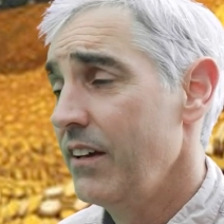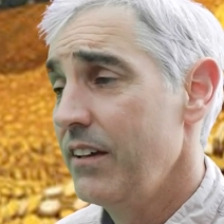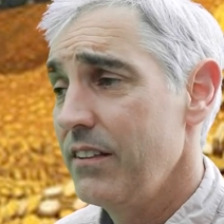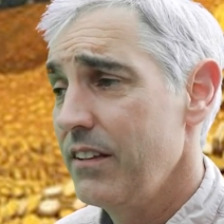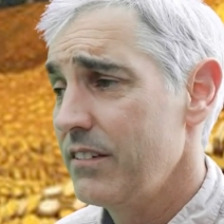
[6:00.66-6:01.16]

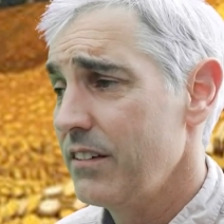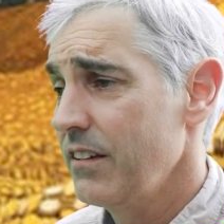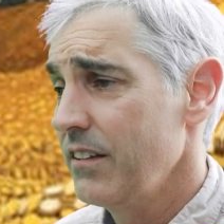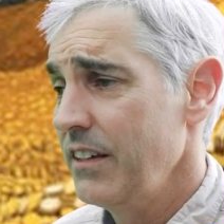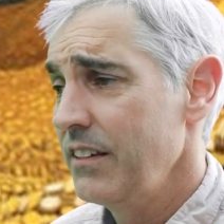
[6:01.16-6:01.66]
There
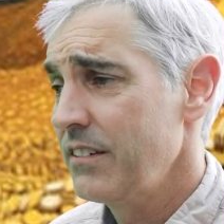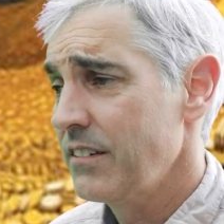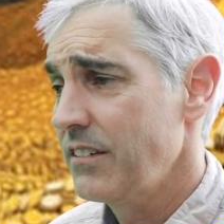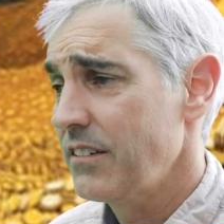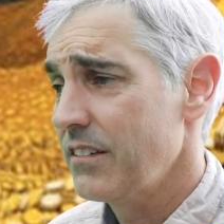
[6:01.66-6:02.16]
certainly
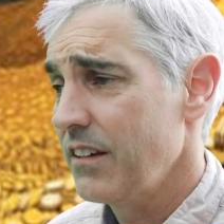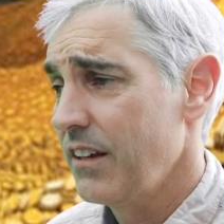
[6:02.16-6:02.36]
isn't.